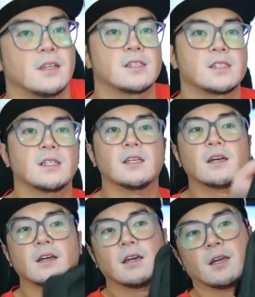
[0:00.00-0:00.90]

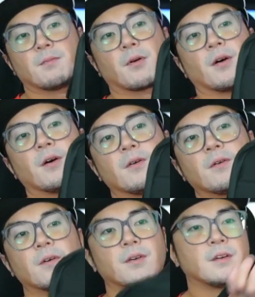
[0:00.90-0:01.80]
CIA Pro
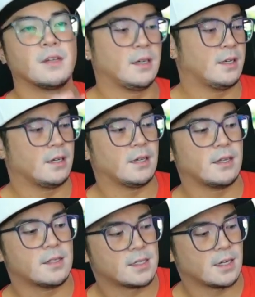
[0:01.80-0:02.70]

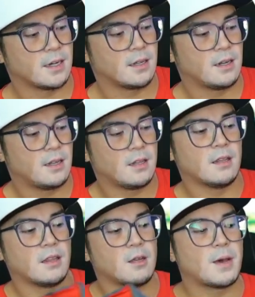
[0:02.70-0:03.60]
inside
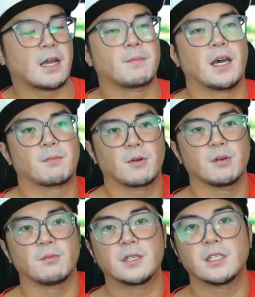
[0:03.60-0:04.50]
the Backpack Pro,
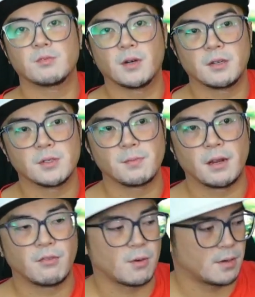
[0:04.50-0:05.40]
which is what it was made for.